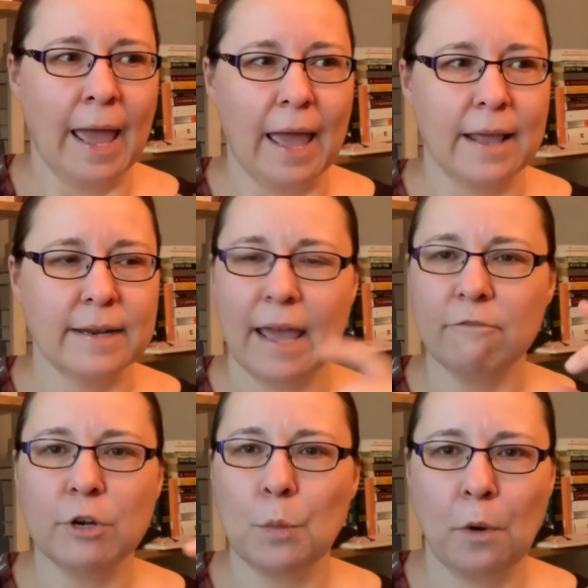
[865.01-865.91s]
and
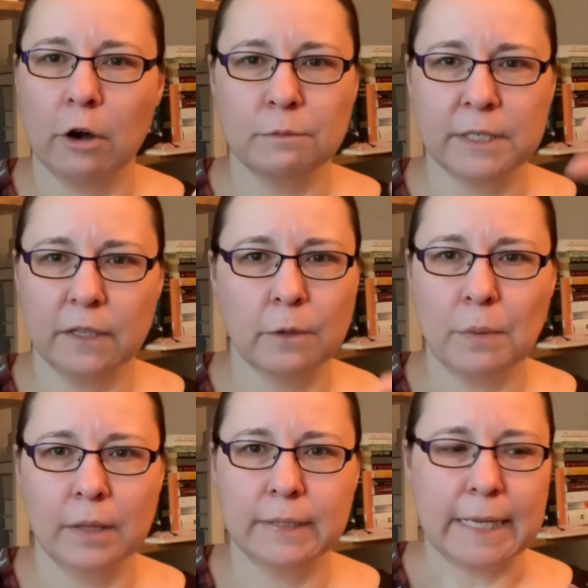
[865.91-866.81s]
every apartment in the
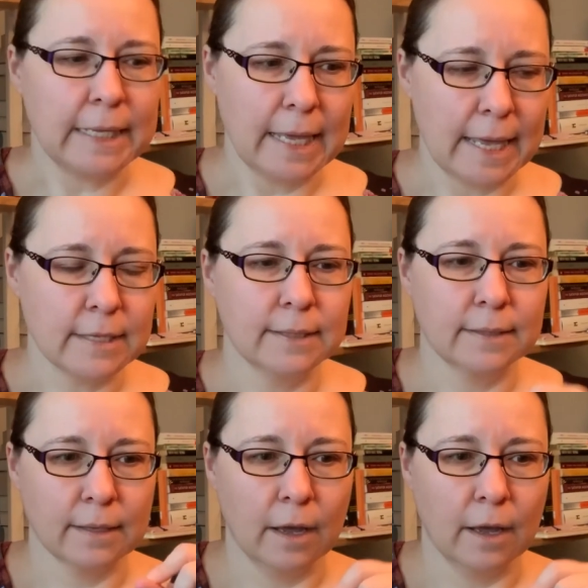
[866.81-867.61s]
building is